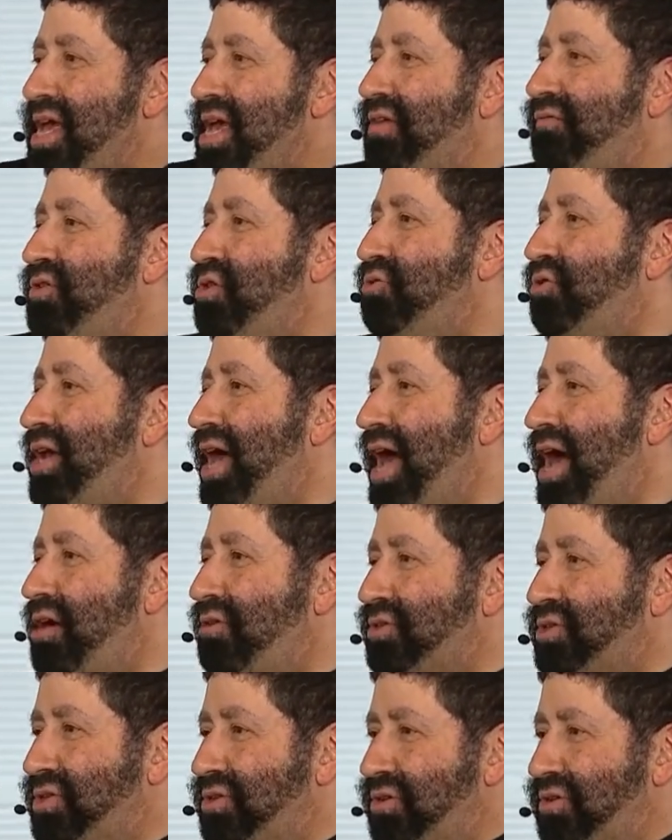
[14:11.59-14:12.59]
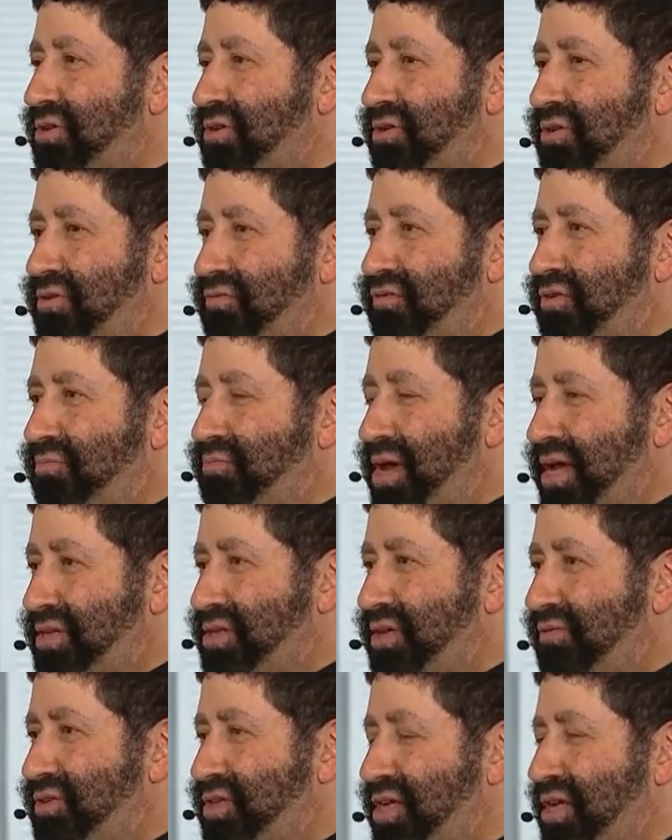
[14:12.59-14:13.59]
if you count from
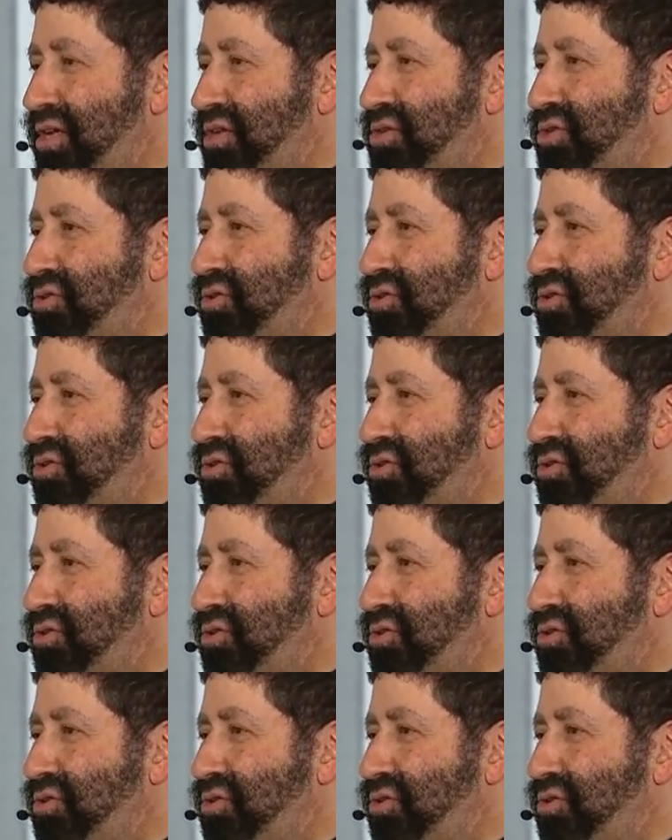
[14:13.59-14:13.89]
1917